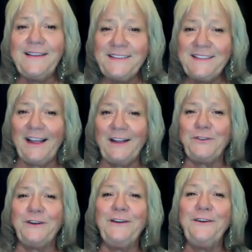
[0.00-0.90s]
Isn't that
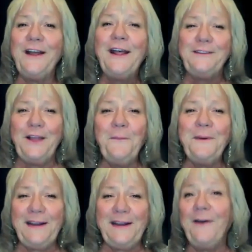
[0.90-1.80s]
true? Don't
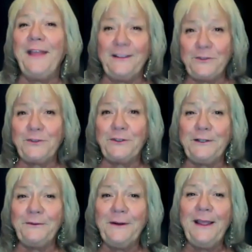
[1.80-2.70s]
we know that's
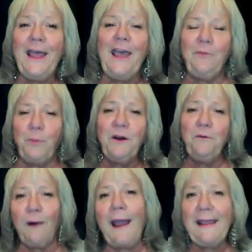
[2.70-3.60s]
true? If
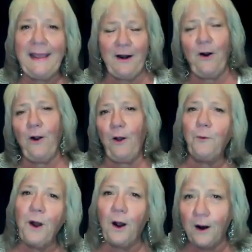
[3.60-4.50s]
we're right in our
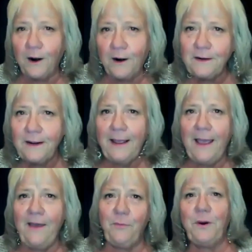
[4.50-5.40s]
own heart,
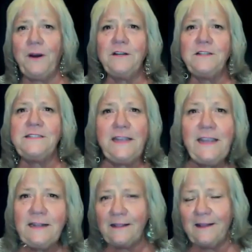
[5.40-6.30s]
if we're
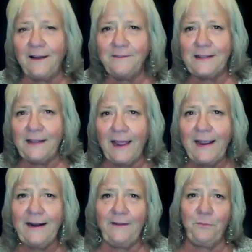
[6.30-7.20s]
seeing love and
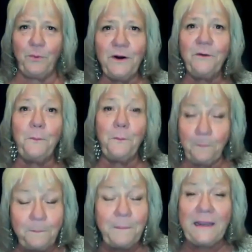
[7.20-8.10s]
light, if we're
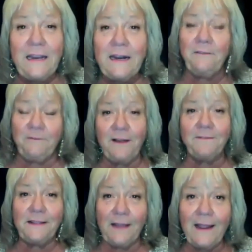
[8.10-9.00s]
being of
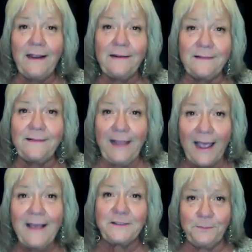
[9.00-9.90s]
love and light,
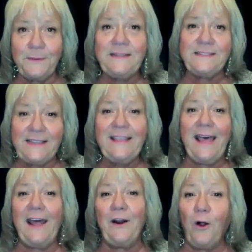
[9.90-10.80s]
yes, we see
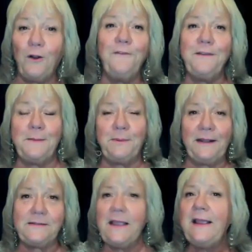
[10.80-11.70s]
that all over the
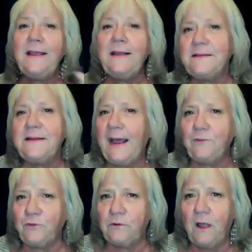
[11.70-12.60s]
place. It's
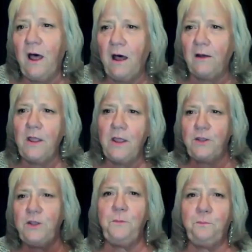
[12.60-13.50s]
natural law.
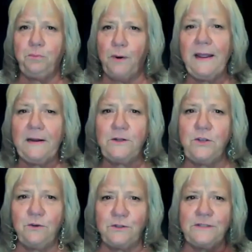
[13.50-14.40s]
You bring it
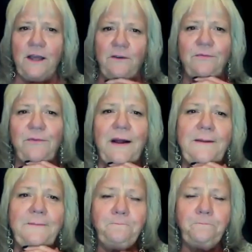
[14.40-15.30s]
to yourself,
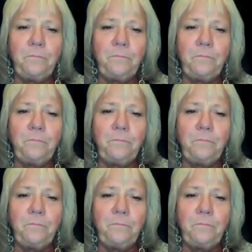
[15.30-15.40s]
right?